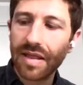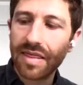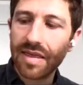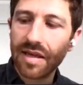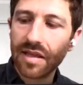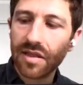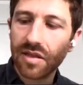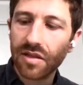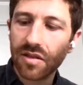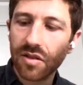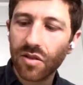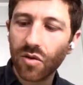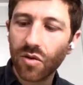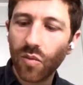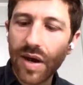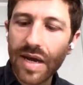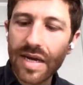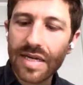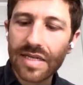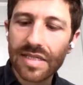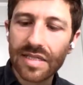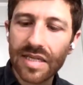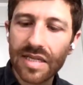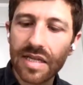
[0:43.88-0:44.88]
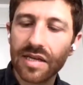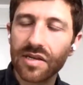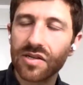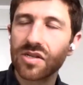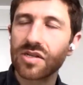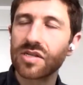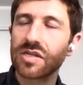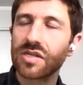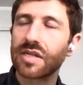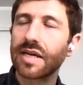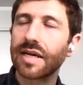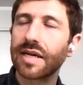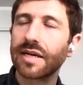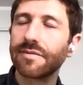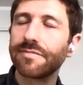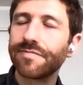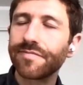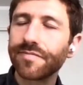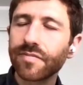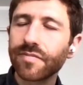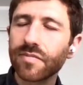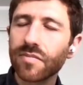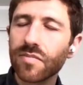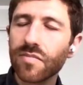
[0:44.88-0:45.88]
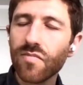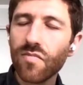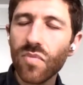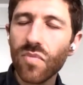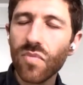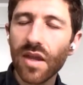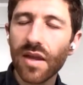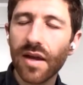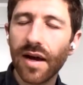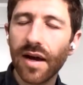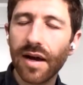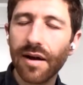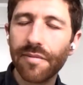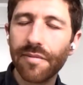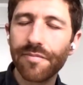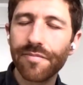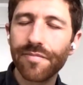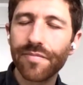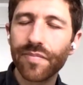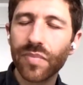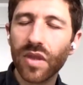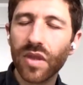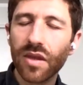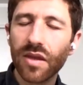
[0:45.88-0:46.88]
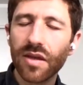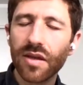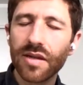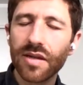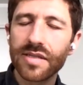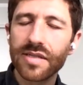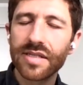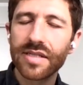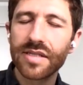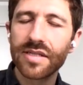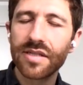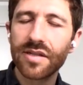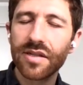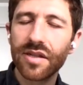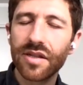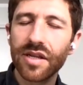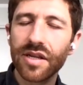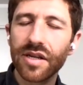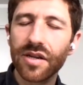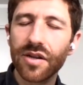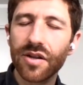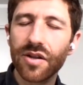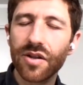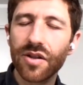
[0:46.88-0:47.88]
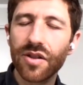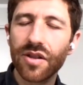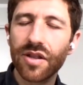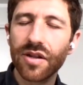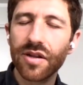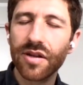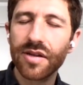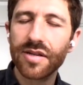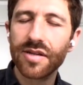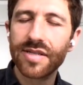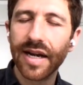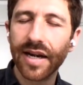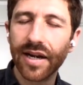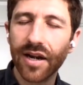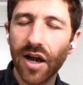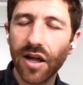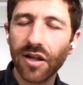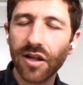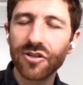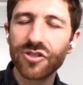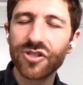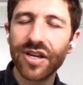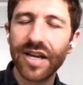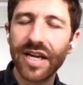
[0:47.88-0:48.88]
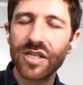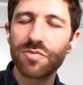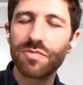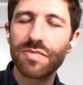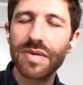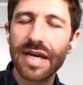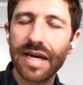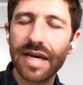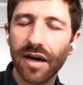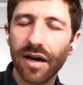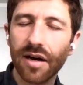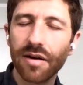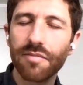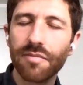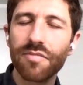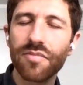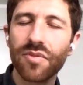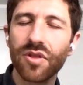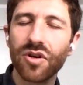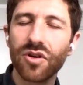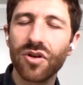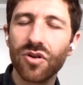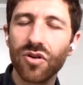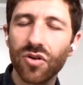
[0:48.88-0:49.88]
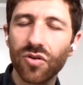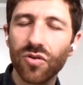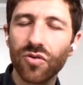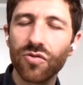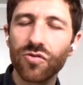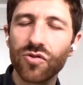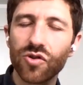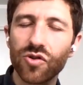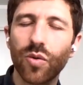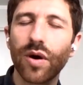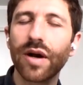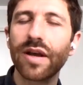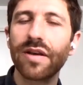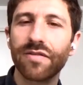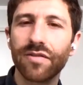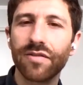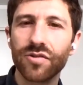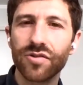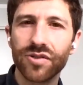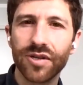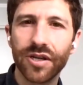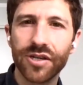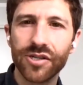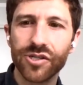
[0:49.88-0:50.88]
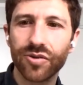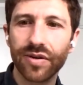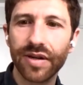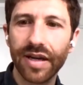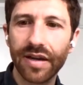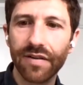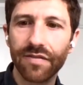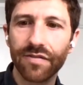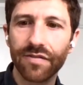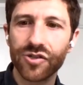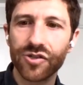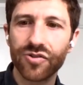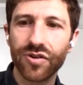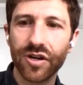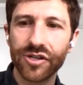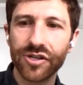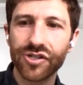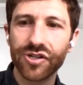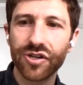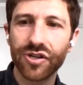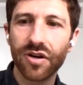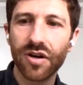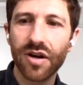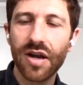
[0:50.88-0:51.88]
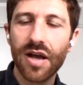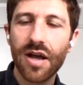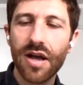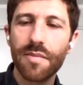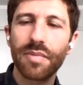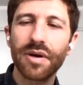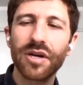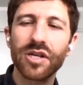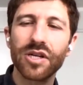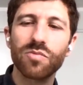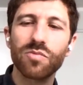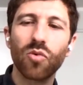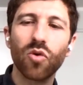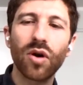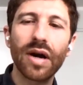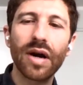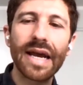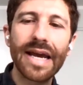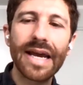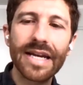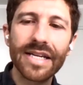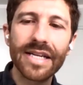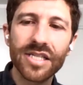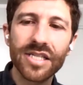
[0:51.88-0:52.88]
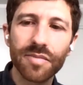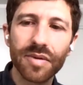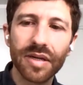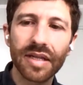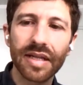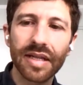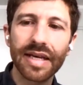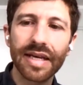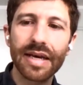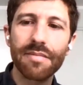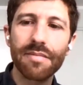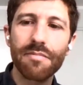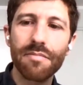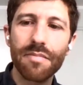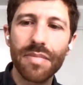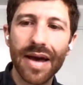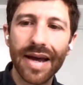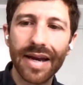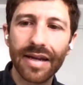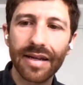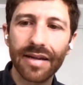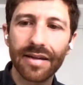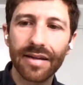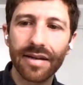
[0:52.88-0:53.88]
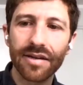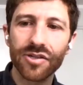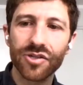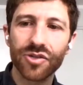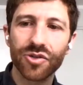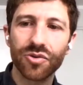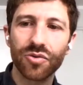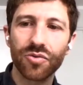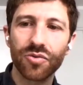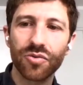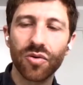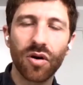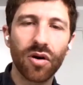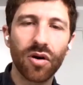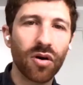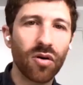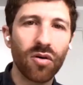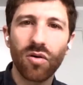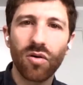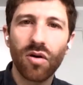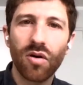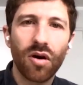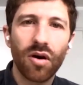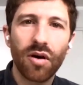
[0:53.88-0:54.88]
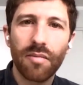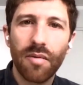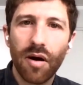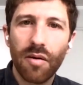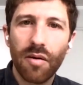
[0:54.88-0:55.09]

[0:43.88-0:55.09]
think that the way to see this is that um, the, the technology has become the new 21st century infrastructure, but is more intimately embedded into our, our,